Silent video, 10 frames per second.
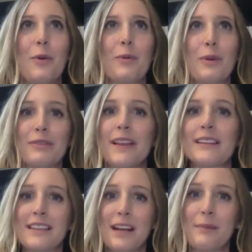
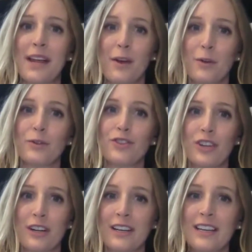reflecting on my own
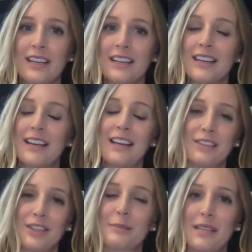journey, it
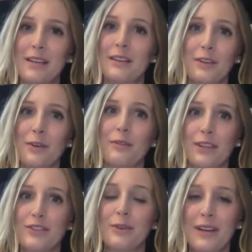took me a little
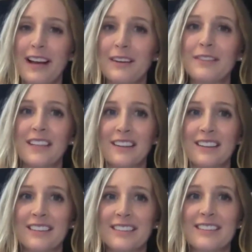over 2.5
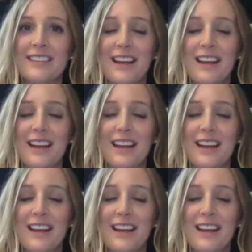years.